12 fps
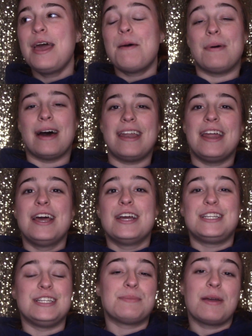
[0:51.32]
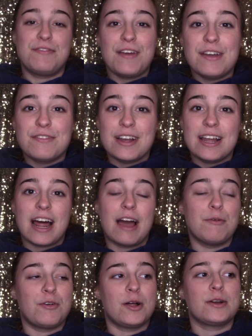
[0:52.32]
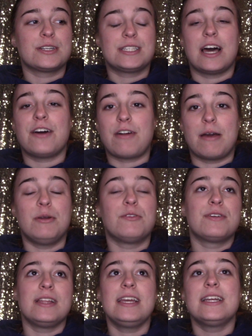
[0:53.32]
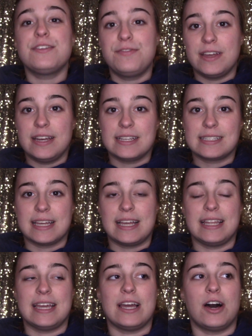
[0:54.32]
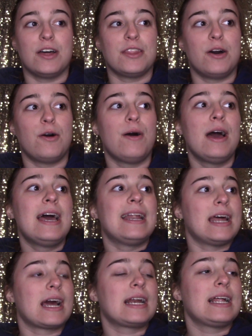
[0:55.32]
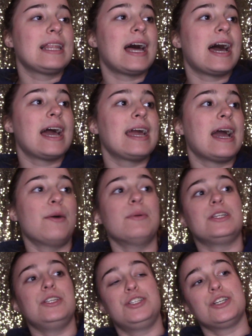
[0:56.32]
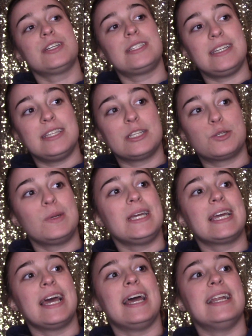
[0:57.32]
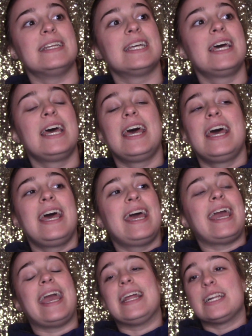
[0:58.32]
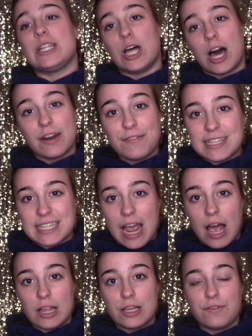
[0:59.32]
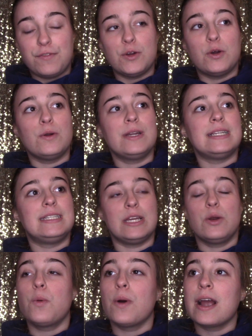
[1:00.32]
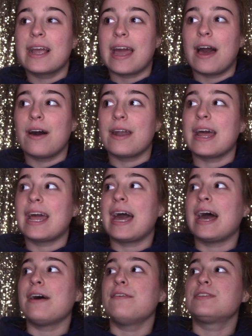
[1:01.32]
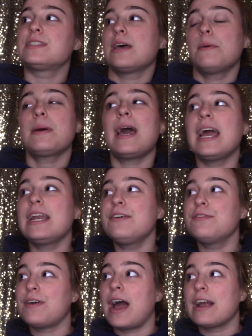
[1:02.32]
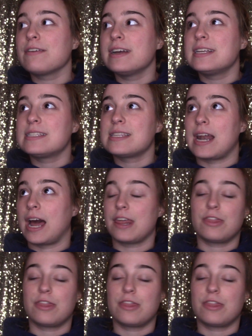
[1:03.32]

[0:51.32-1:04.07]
But she's my favorite. I've been following her stuff. I've been really into fitness lately, although, not gonna lie, I went to Jersey this weekend, ate a lot of Italian food, didn't work out. I have some kind of virus that I